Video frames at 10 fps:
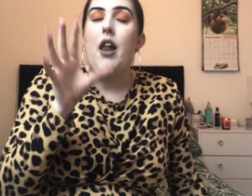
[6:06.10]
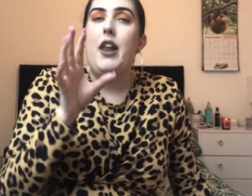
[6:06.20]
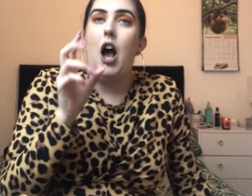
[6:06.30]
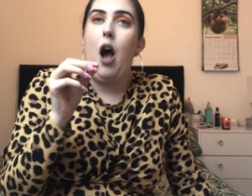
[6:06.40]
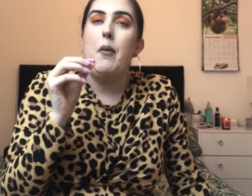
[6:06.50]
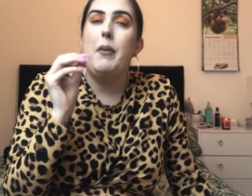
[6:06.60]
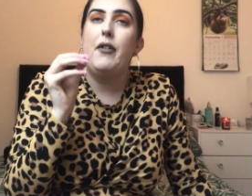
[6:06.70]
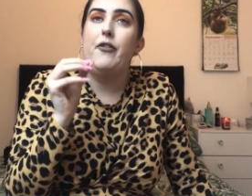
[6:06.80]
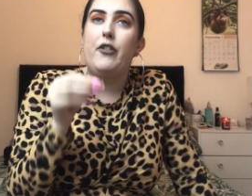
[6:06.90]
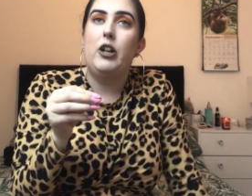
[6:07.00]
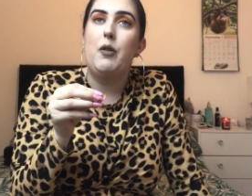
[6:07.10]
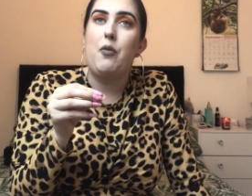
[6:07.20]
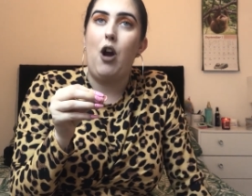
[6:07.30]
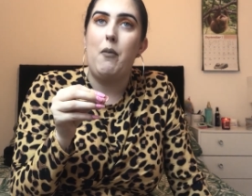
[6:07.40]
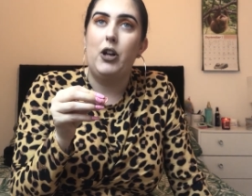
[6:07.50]
Now I'm a bit funny with
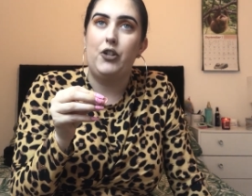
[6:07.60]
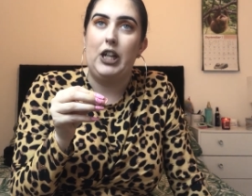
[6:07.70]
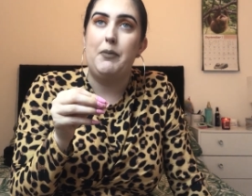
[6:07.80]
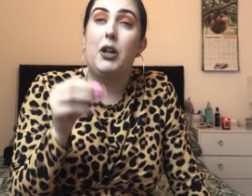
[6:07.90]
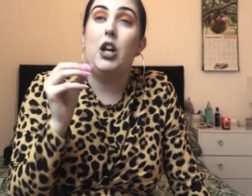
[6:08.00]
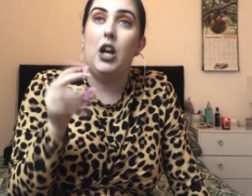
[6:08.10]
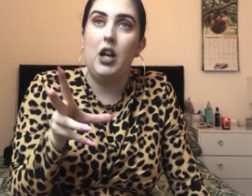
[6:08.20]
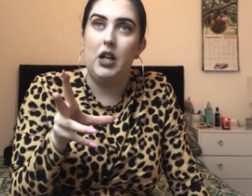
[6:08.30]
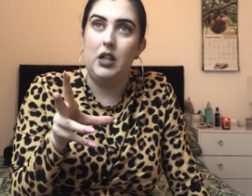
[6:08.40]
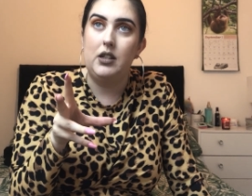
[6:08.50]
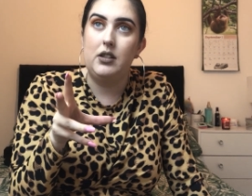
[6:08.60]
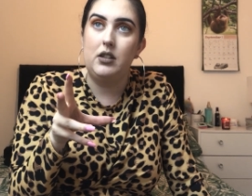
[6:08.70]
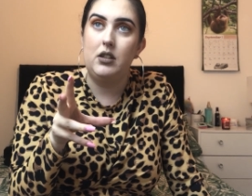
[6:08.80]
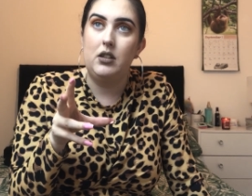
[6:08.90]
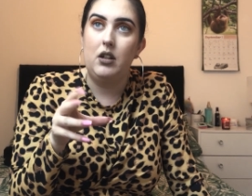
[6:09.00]
Primark jeans
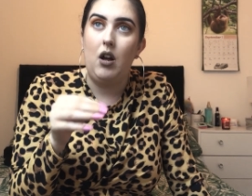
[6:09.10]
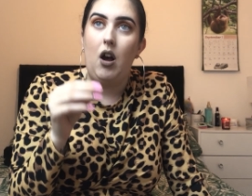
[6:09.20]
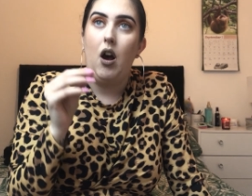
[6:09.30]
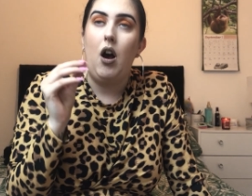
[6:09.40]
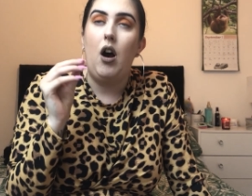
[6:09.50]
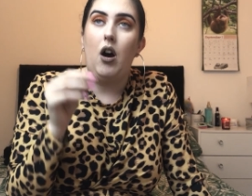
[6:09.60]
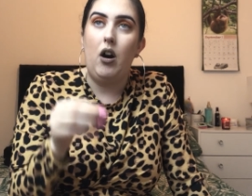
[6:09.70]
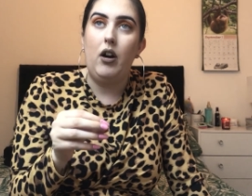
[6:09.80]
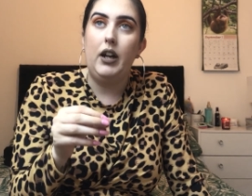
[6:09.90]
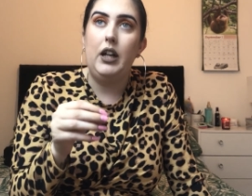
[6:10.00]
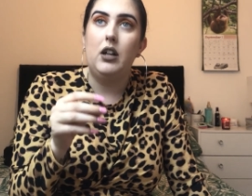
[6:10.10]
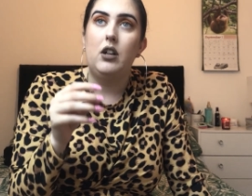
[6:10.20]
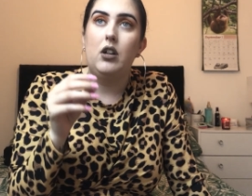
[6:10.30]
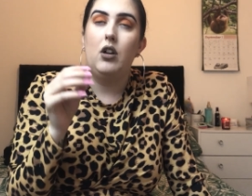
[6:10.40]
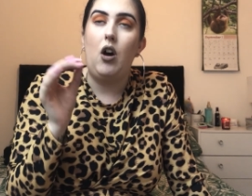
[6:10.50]
because I
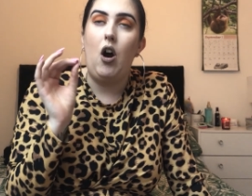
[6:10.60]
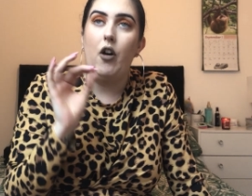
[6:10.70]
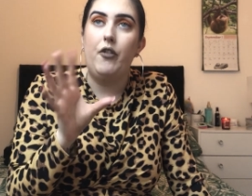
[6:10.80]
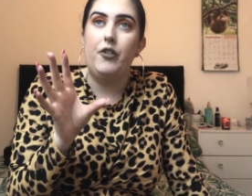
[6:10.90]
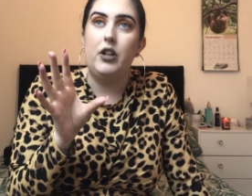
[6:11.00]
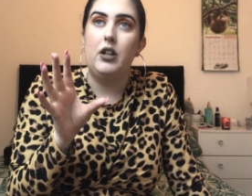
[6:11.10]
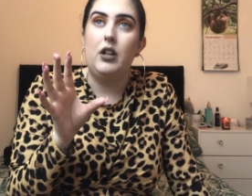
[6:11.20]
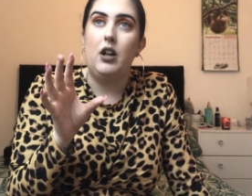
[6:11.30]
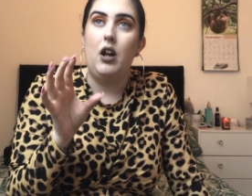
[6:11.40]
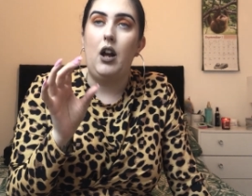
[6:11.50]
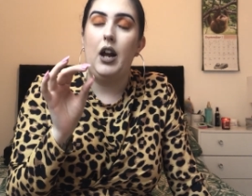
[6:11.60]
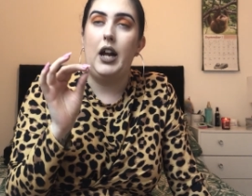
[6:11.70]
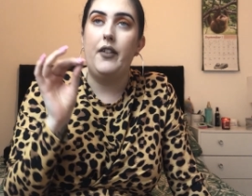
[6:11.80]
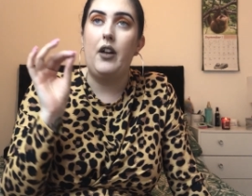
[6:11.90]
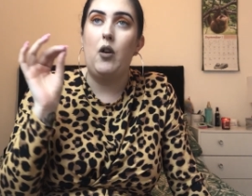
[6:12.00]
often
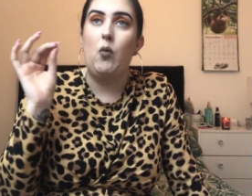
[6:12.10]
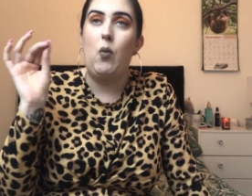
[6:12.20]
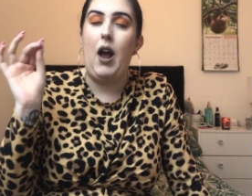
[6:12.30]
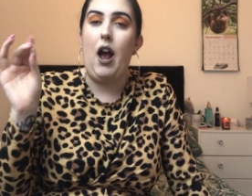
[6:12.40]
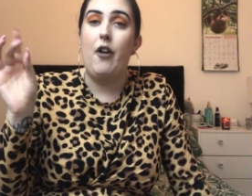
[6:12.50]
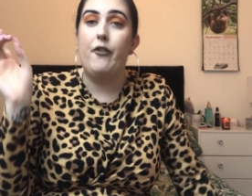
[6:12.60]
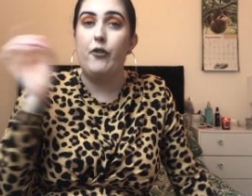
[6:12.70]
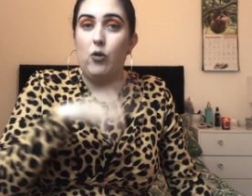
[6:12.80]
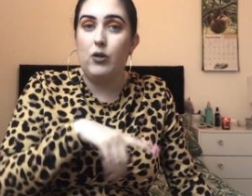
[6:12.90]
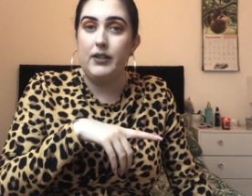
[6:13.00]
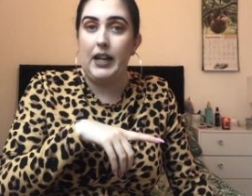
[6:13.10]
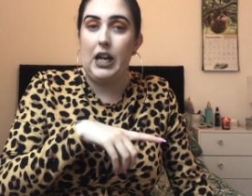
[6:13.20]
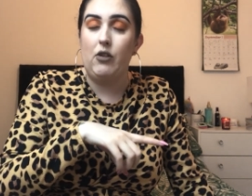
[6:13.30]
either wear a fourteen